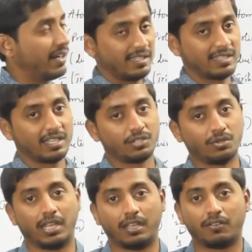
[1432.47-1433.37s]
we discussed
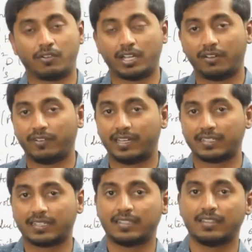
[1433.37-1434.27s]
today. What did we
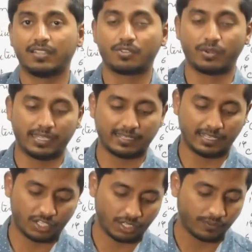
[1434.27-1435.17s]
discuss in this today's
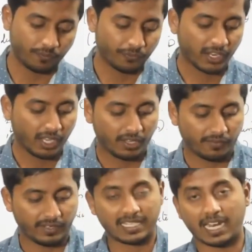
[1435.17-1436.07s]
session?
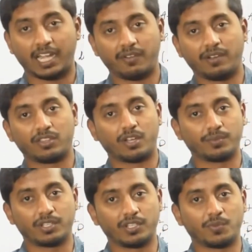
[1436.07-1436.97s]
We started with
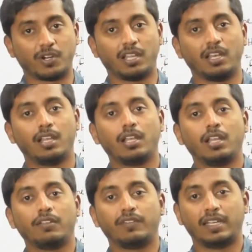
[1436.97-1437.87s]
Thomson's model,
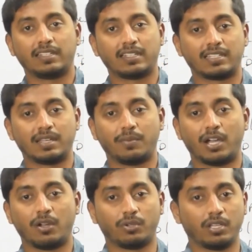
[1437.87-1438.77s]
we discussed
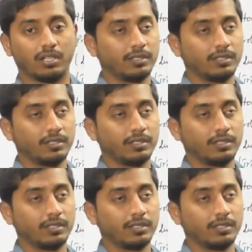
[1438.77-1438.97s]
about